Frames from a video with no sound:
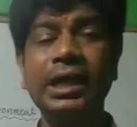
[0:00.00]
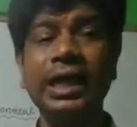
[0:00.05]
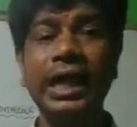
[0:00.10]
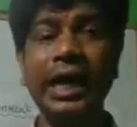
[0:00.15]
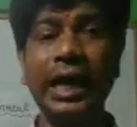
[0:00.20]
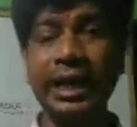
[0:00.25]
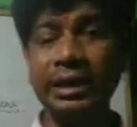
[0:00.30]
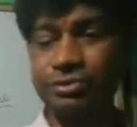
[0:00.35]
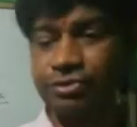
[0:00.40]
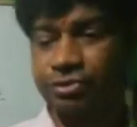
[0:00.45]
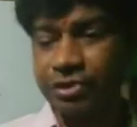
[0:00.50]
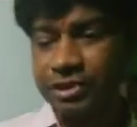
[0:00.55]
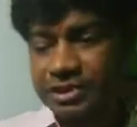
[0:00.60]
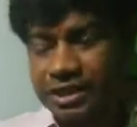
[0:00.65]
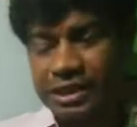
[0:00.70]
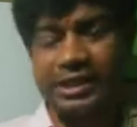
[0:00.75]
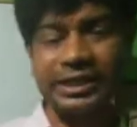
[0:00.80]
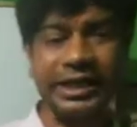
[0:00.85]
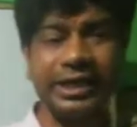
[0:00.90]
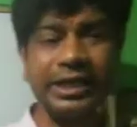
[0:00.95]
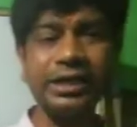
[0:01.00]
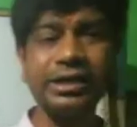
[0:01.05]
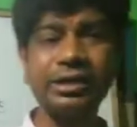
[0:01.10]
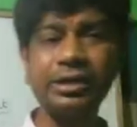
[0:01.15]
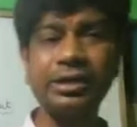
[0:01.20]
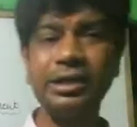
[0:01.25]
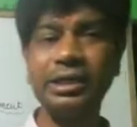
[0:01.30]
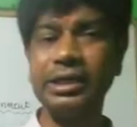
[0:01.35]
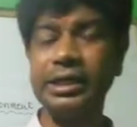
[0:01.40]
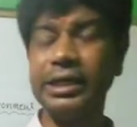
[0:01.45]
has resulted
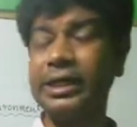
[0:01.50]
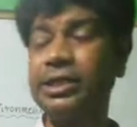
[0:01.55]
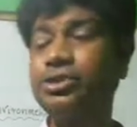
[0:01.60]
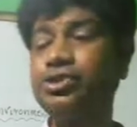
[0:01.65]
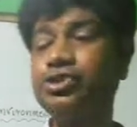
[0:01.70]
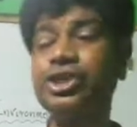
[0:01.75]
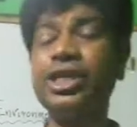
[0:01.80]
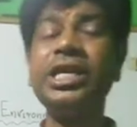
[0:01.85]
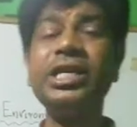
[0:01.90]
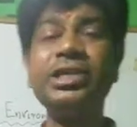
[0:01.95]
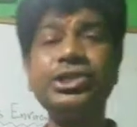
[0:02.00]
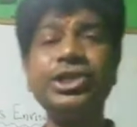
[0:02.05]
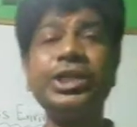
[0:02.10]
in change